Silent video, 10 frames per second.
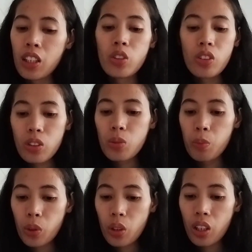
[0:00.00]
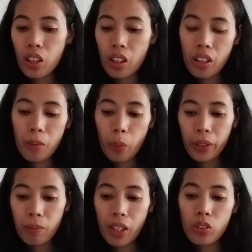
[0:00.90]
need to book an
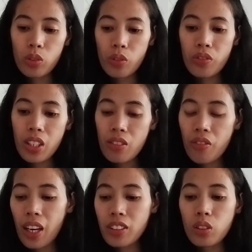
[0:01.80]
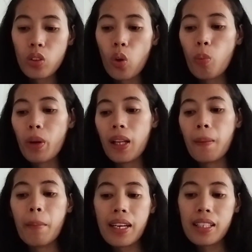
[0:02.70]
appointment to VFS Global
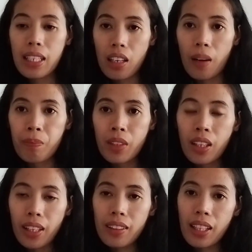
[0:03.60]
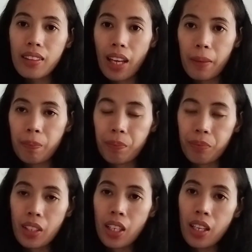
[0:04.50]
Manila at that time.
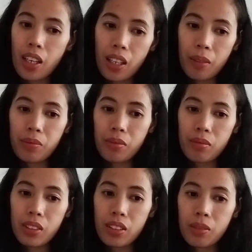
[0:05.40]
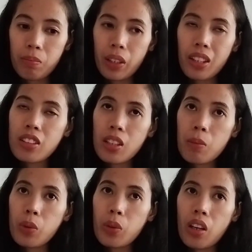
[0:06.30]
Um, but in
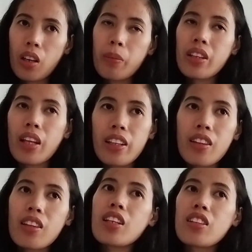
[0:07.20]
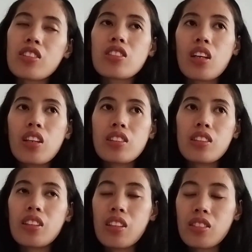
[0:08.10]
Cebu, but I think there's a
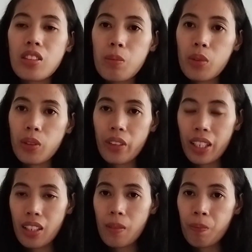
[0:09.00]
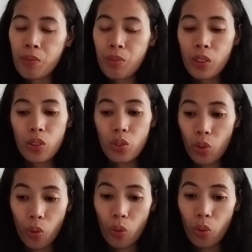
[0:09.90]
consulate in Cebu already,
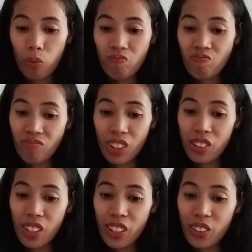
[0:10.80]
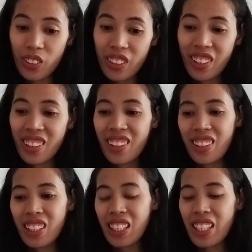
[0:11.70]
so that's really good.
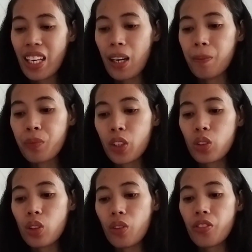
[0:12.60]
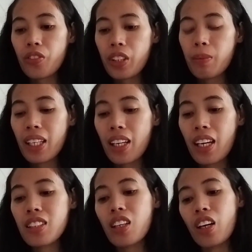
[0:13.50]
Yeah. So in my
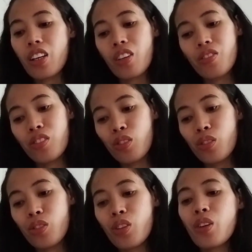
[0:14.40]
case, I flew